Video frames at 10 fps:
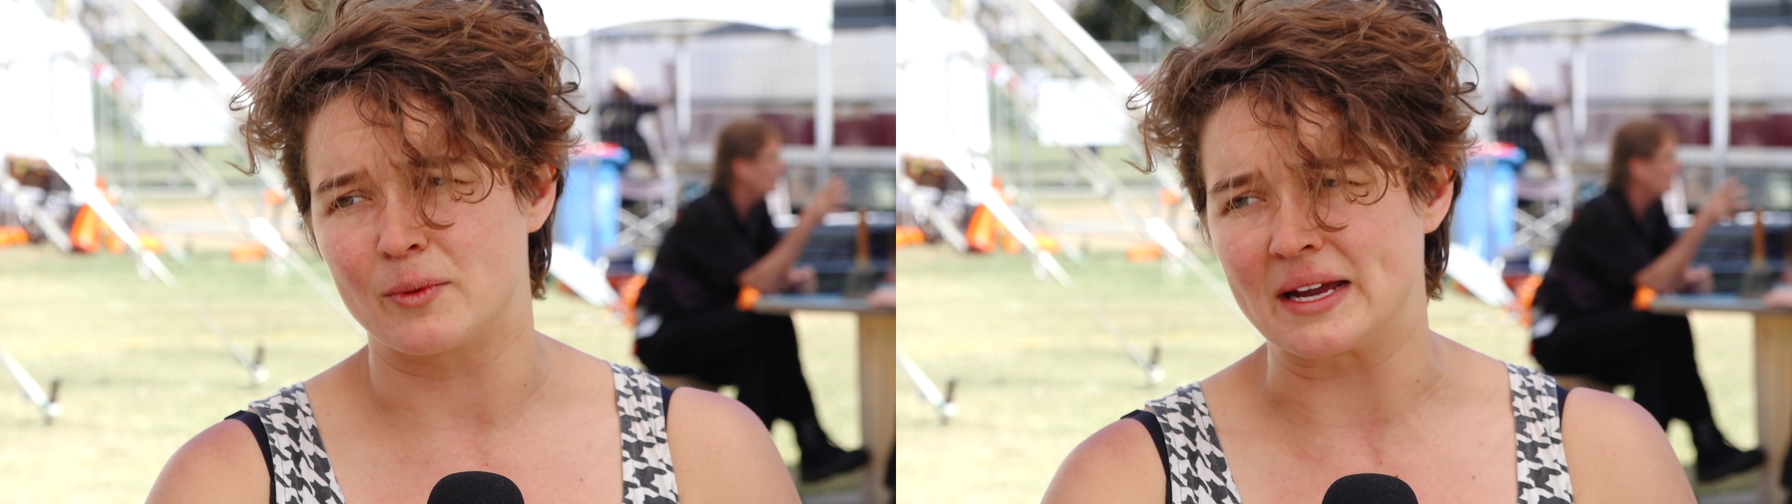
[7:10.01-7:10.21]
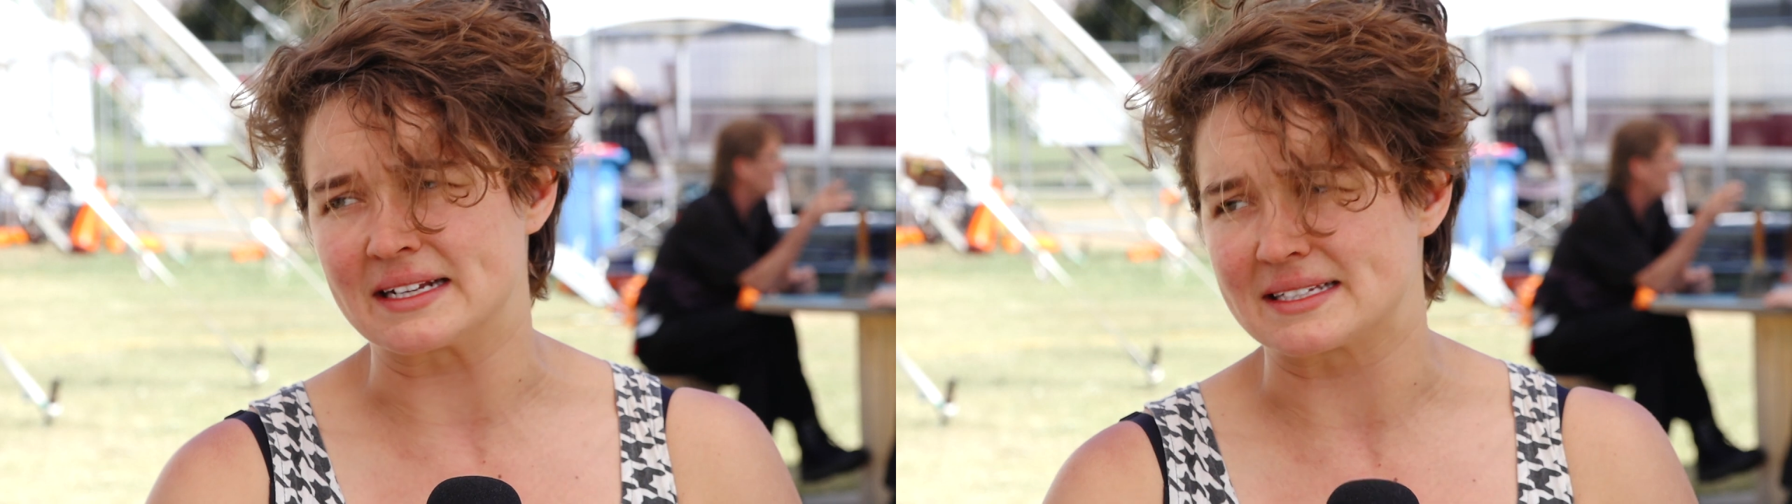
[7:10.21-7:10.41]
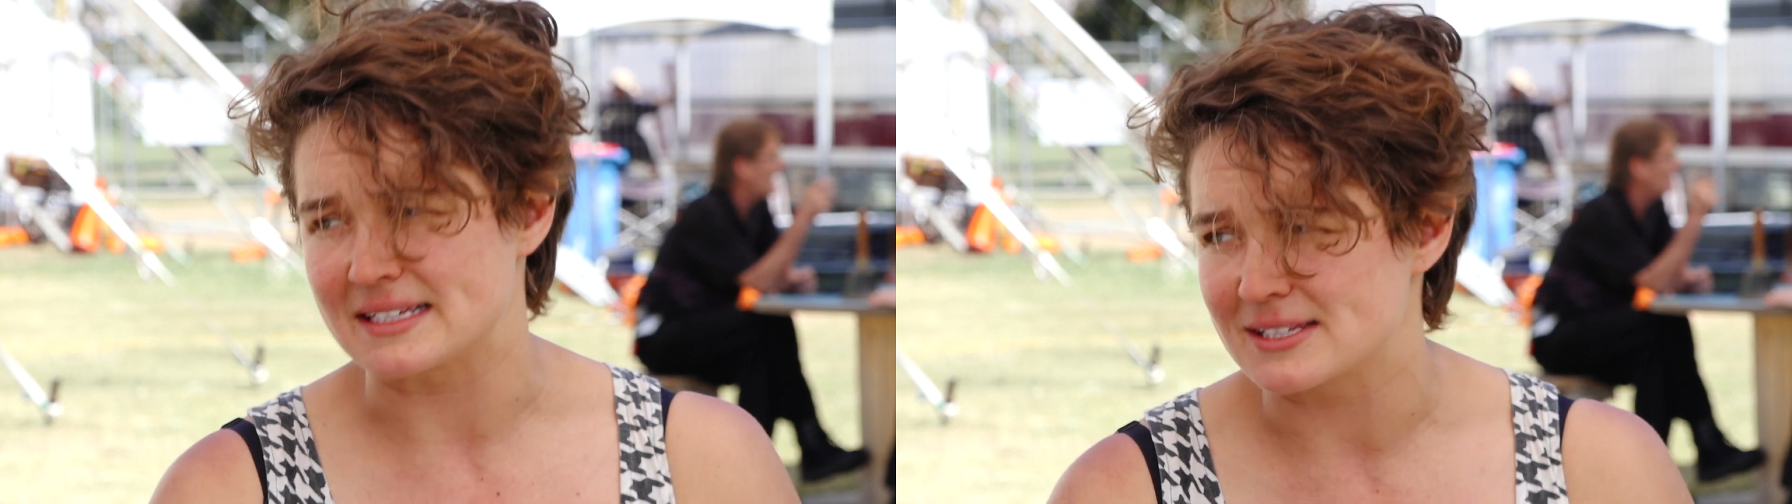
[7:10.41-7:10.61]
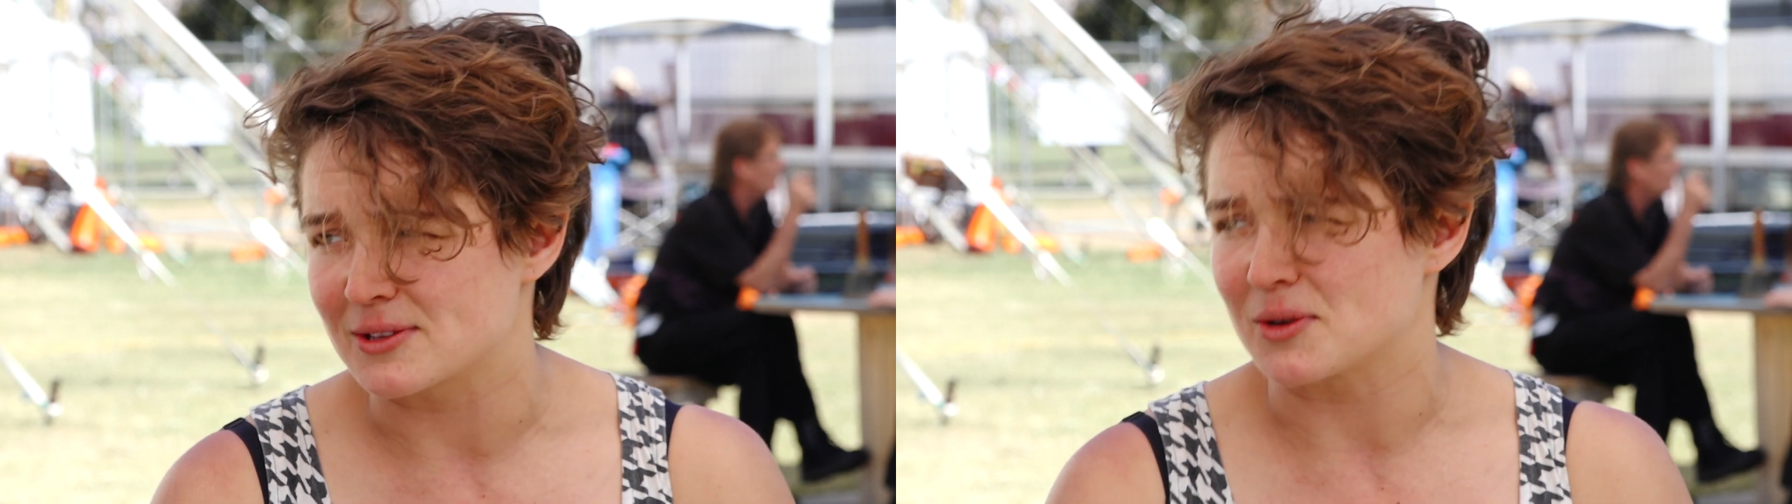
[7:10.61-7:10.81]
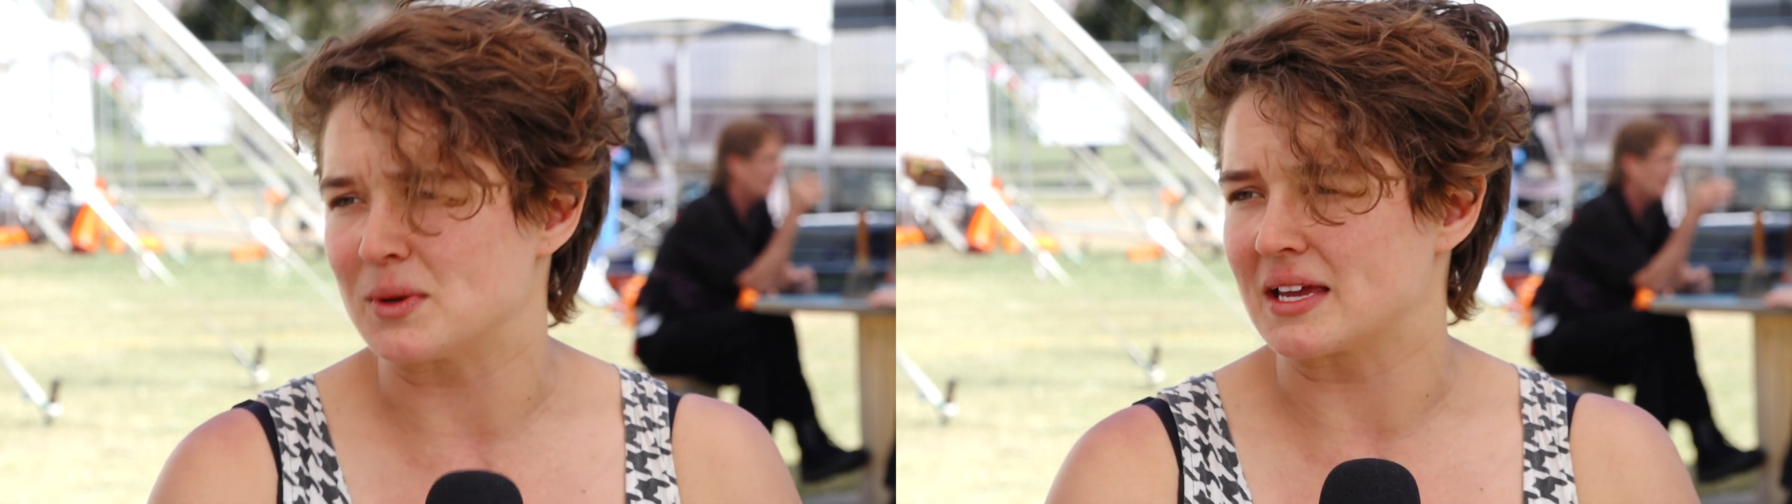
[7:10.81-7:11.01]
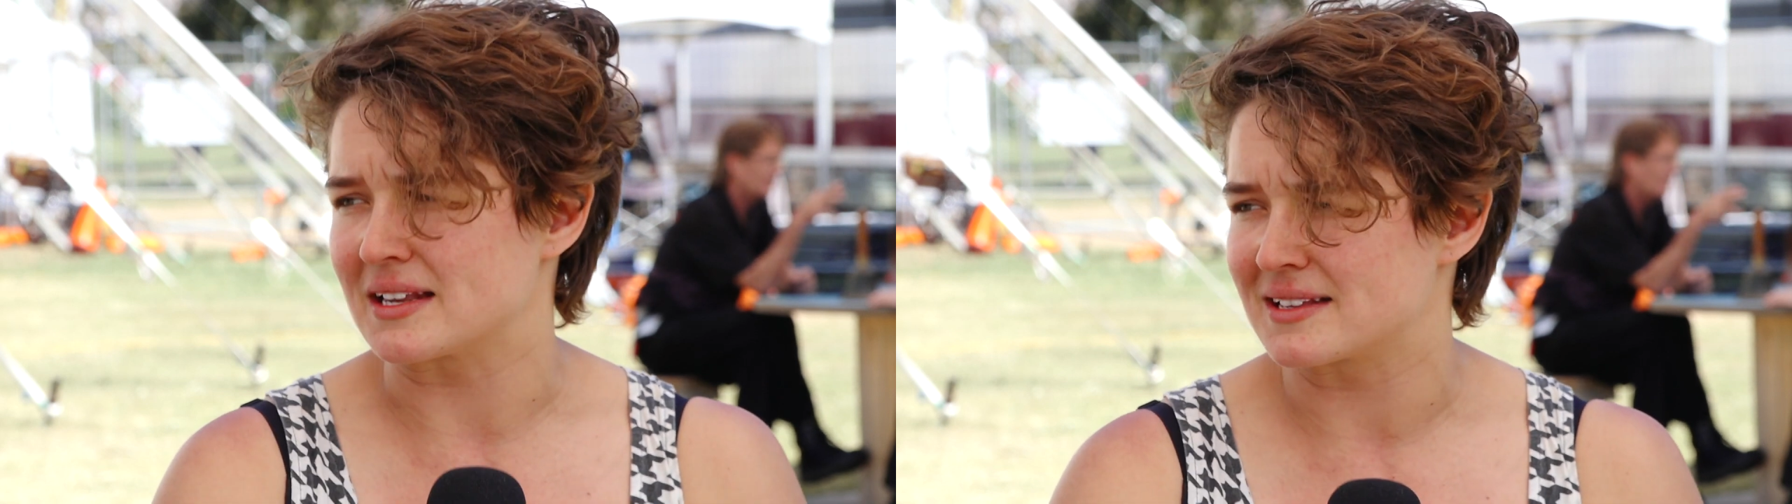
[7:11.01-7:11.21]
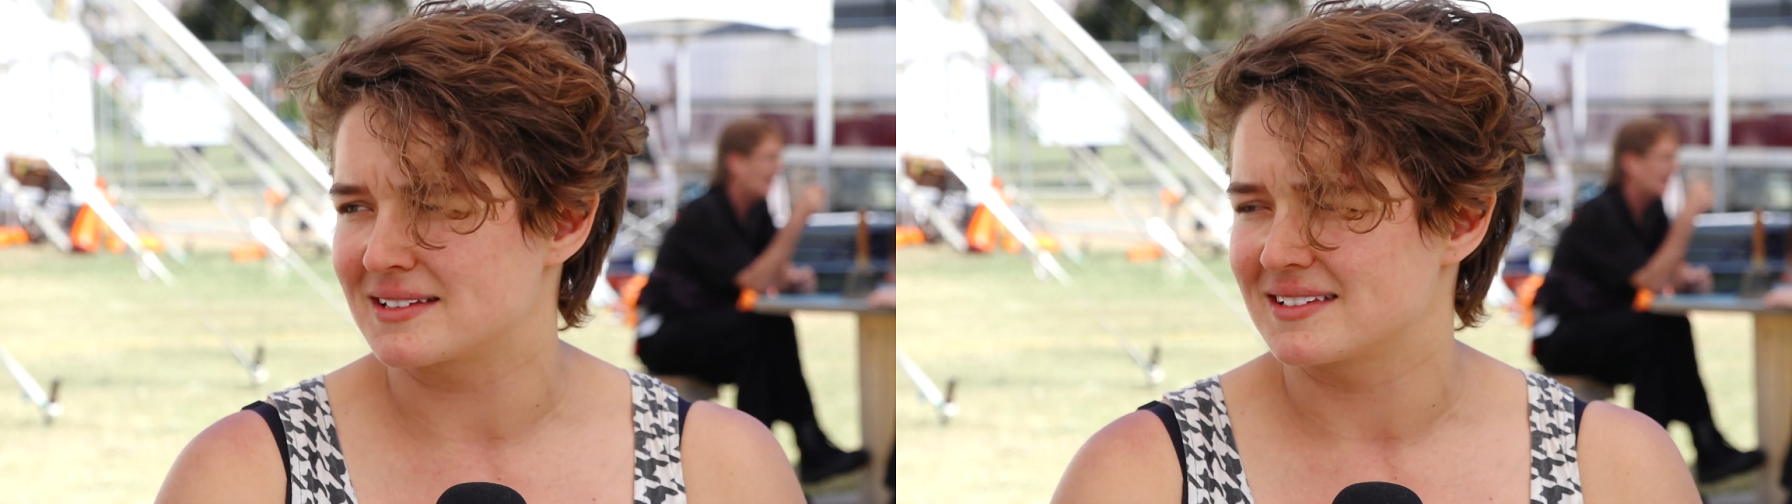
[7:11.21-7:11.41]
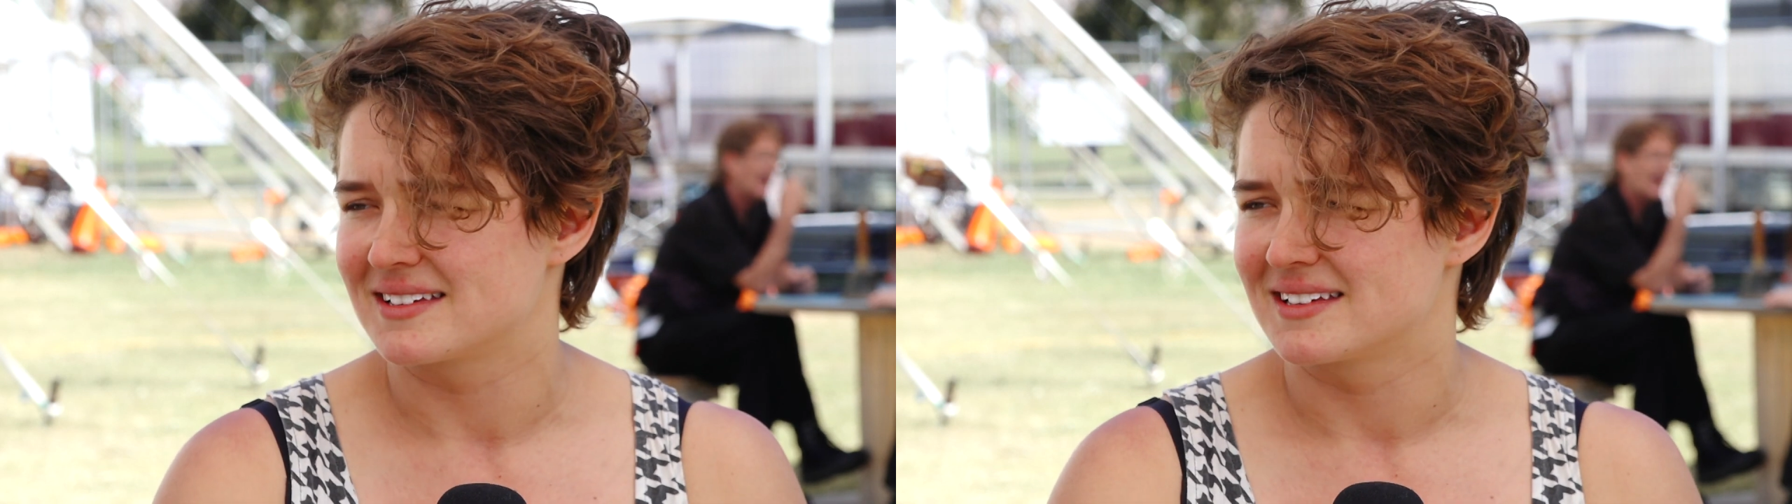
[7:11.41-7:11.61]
weaknesses so that we can